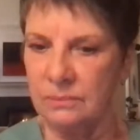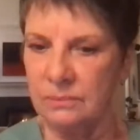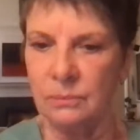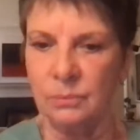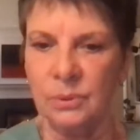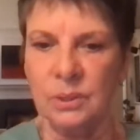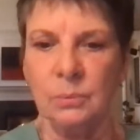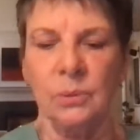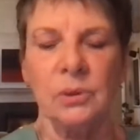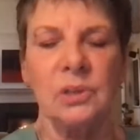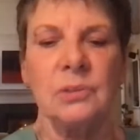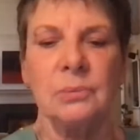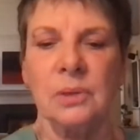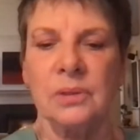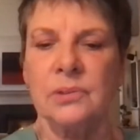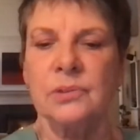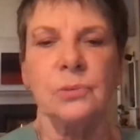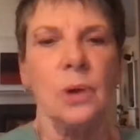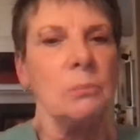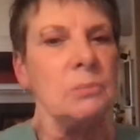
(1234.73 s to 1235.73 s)
we worked
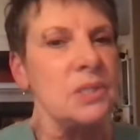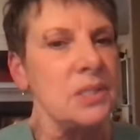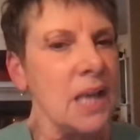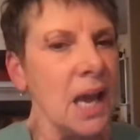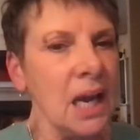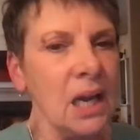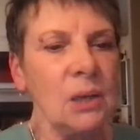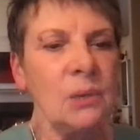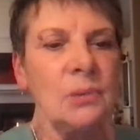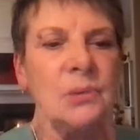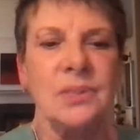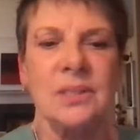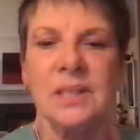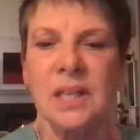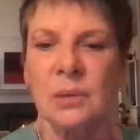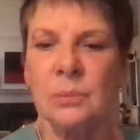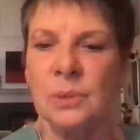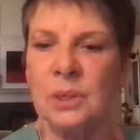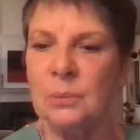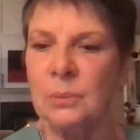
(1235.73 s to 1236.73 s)
with drum sounds, and
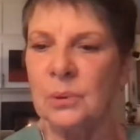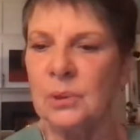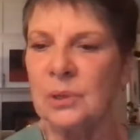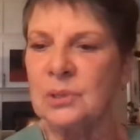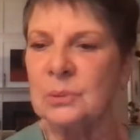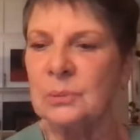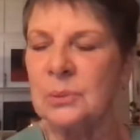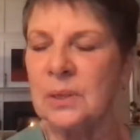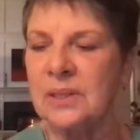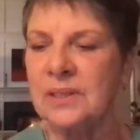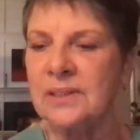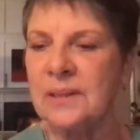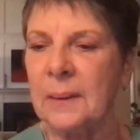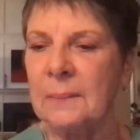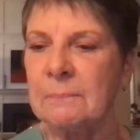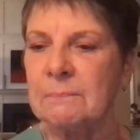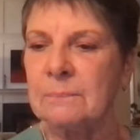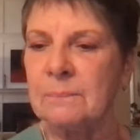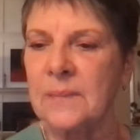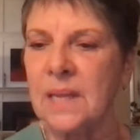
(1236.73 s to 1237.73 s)
then we worked with
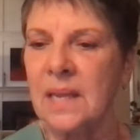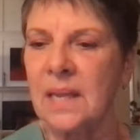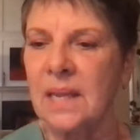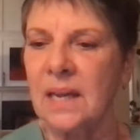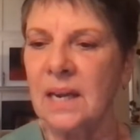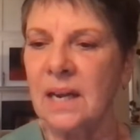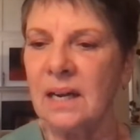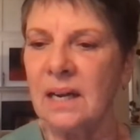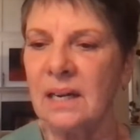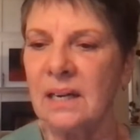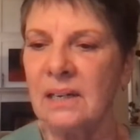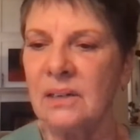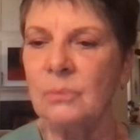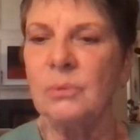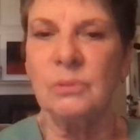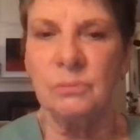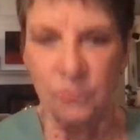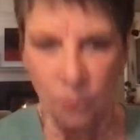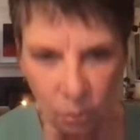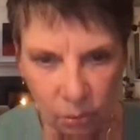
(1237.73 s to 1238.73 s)

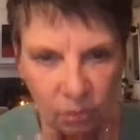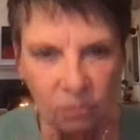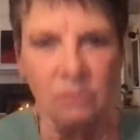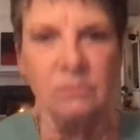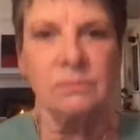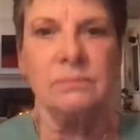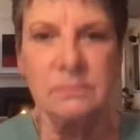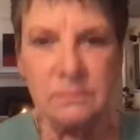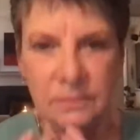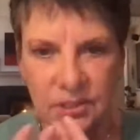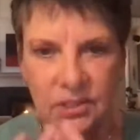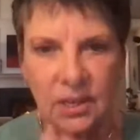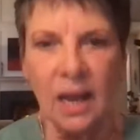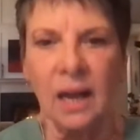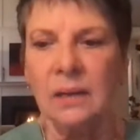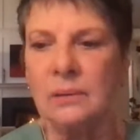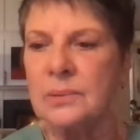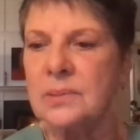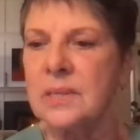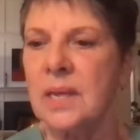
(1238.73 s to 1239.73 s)
vocal
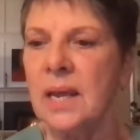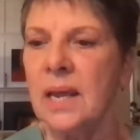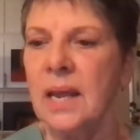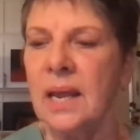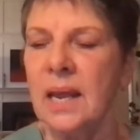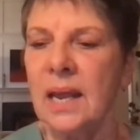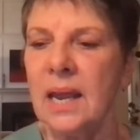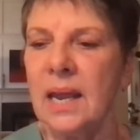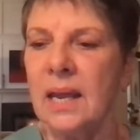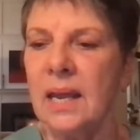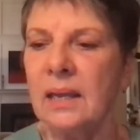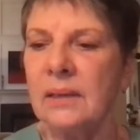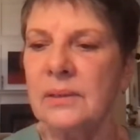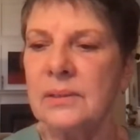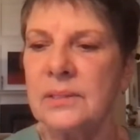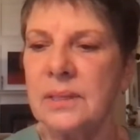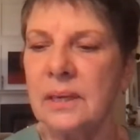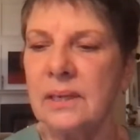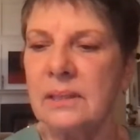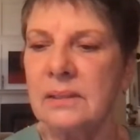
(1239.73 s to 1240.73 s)
sounds,
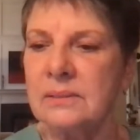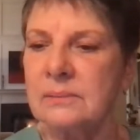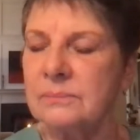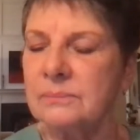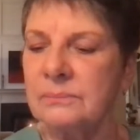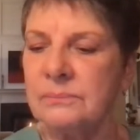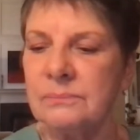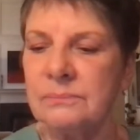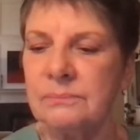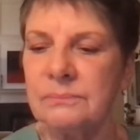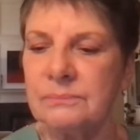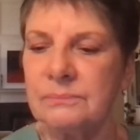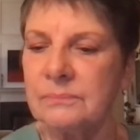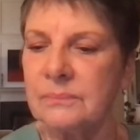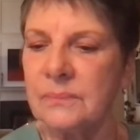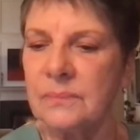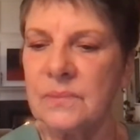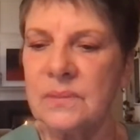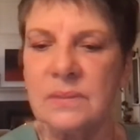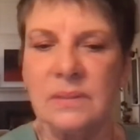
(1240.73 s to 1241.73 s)
and
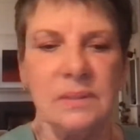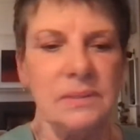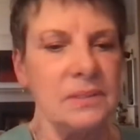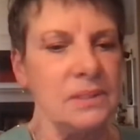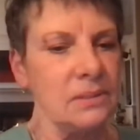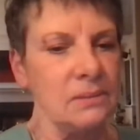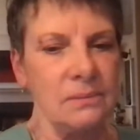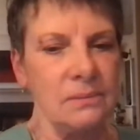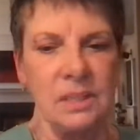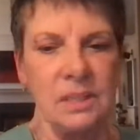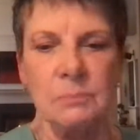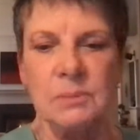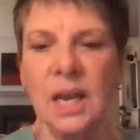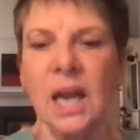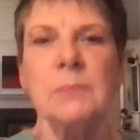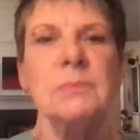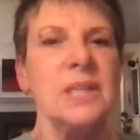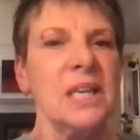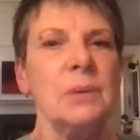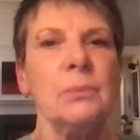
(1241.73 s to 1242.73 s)

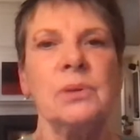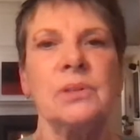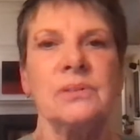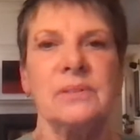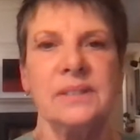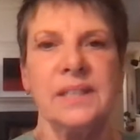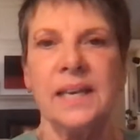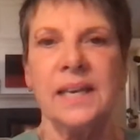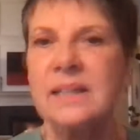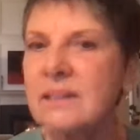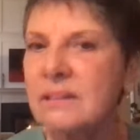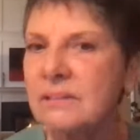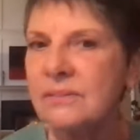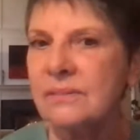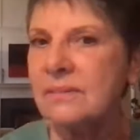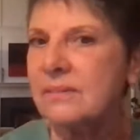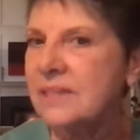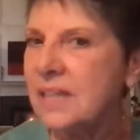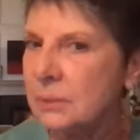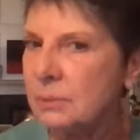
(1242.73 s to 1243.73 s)
sometimes they would get
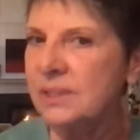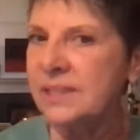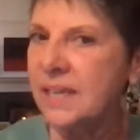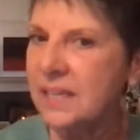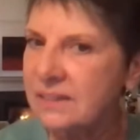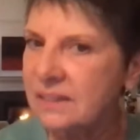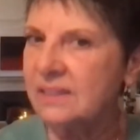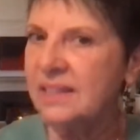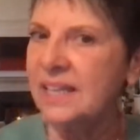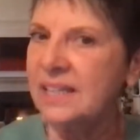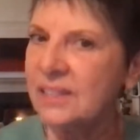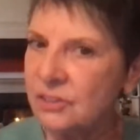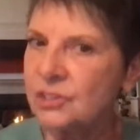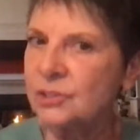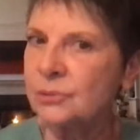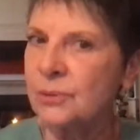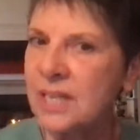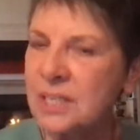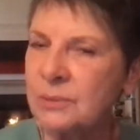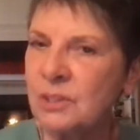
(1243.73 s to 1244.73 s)
that they could
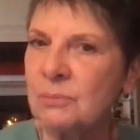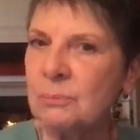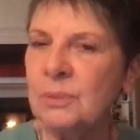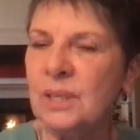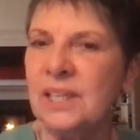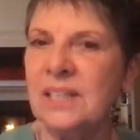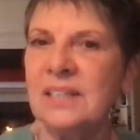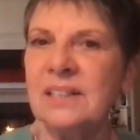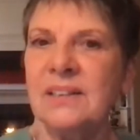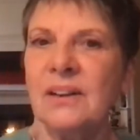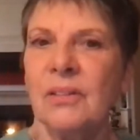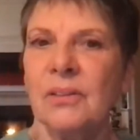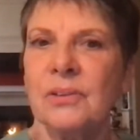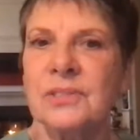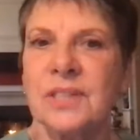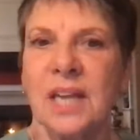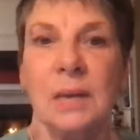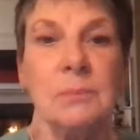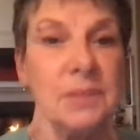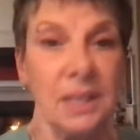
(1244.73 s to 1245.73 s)
trade with me, and other
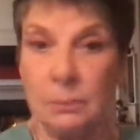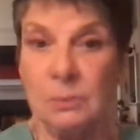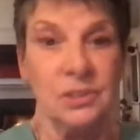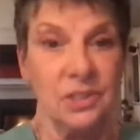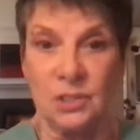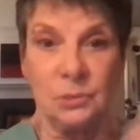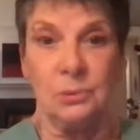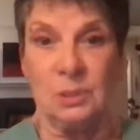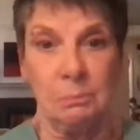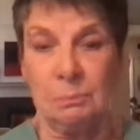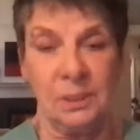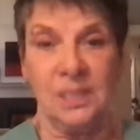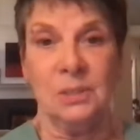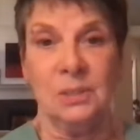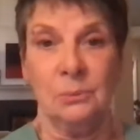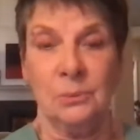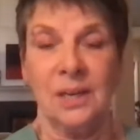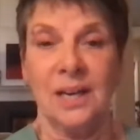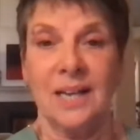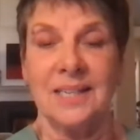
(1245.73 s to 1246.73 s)
times they would just repeat
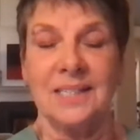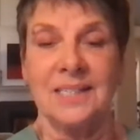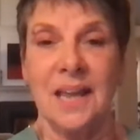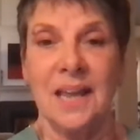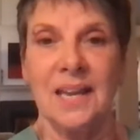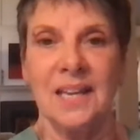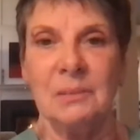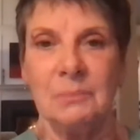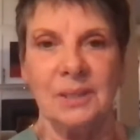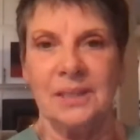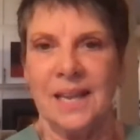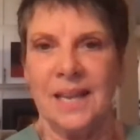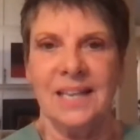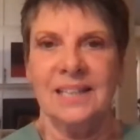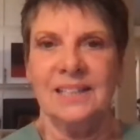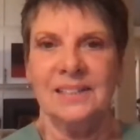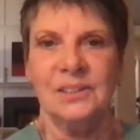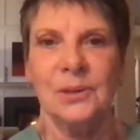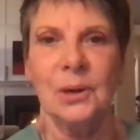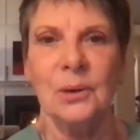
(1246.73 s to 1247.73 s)
what I sang. But
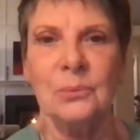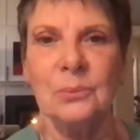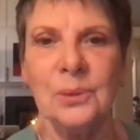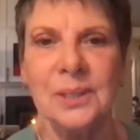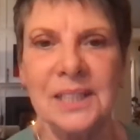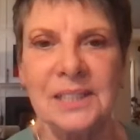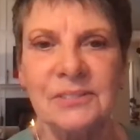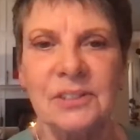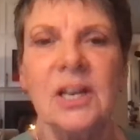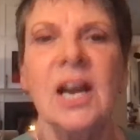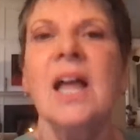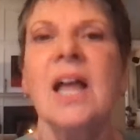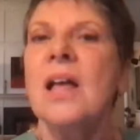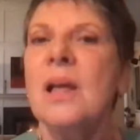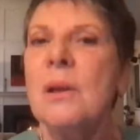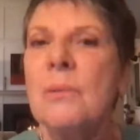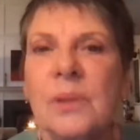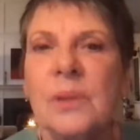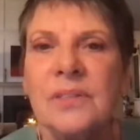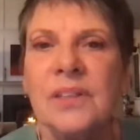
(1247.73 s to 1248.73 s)
hey, whatever.
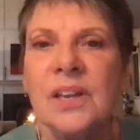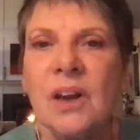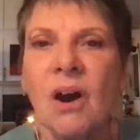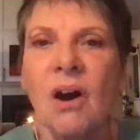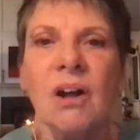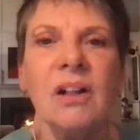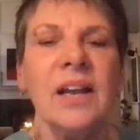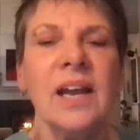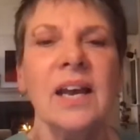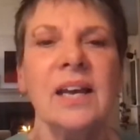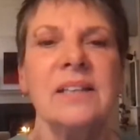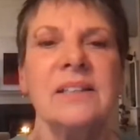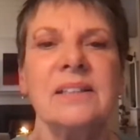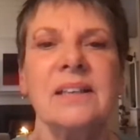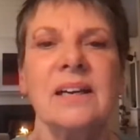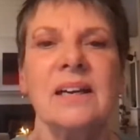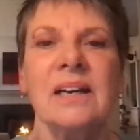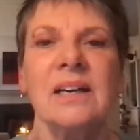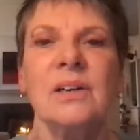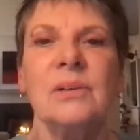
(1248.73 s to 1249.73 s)
That they all had
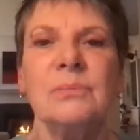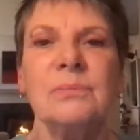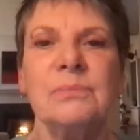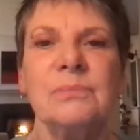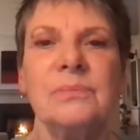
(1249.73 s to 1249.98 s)
a